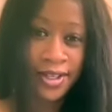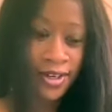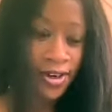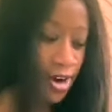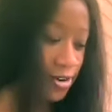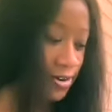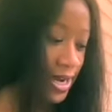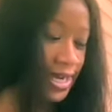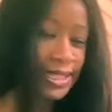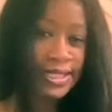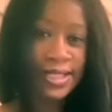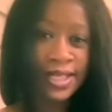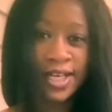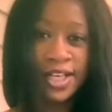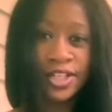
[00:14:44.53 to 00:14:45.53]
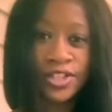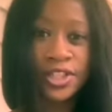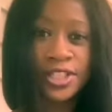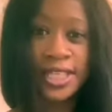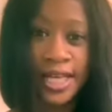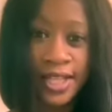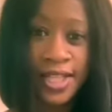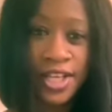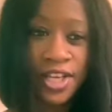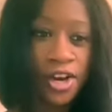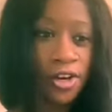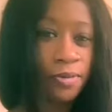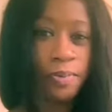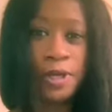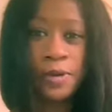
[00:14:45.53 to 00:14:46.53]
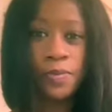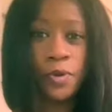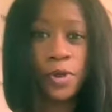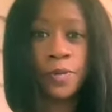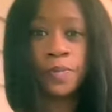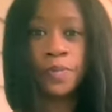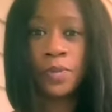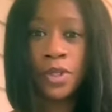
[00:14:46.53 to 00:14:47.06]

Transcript: All right? So tell the young people,